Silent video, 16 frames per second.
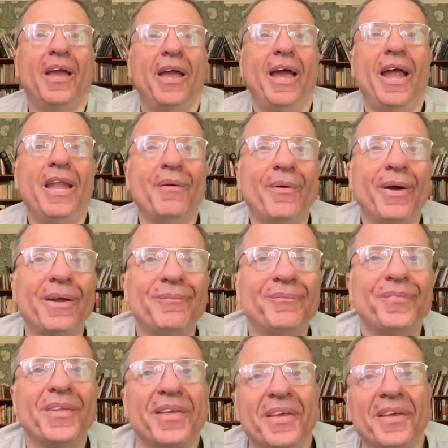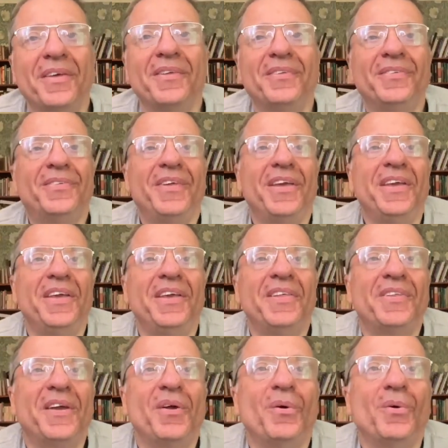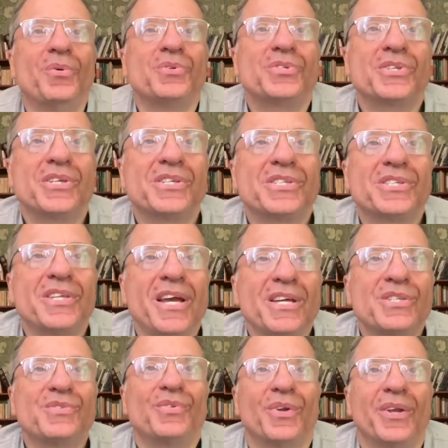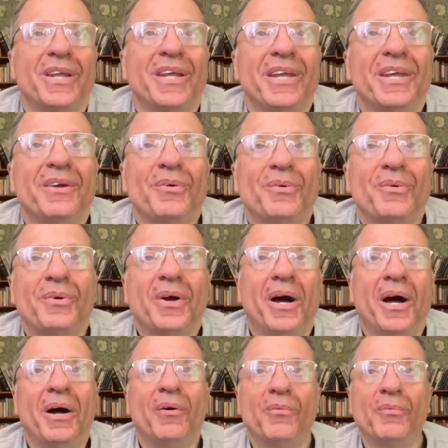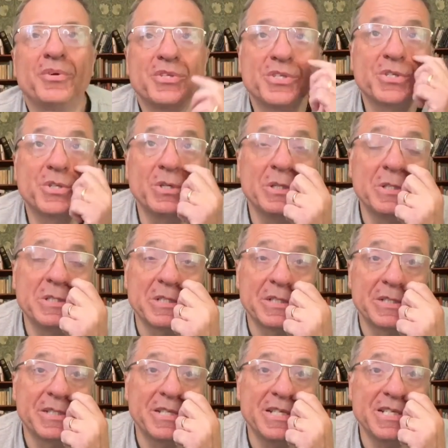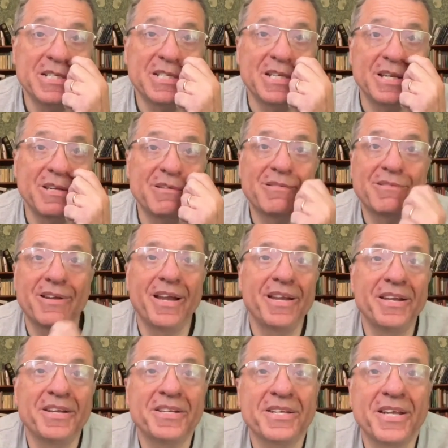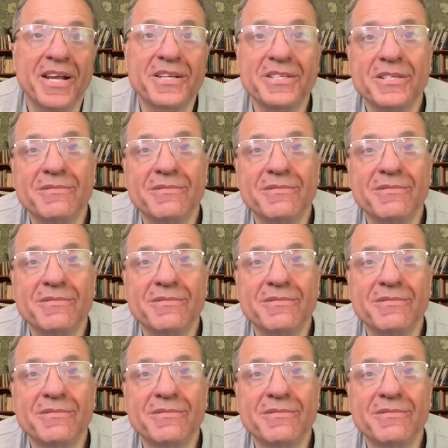Anyway, they all successfully withstood these Ukrainian attacks.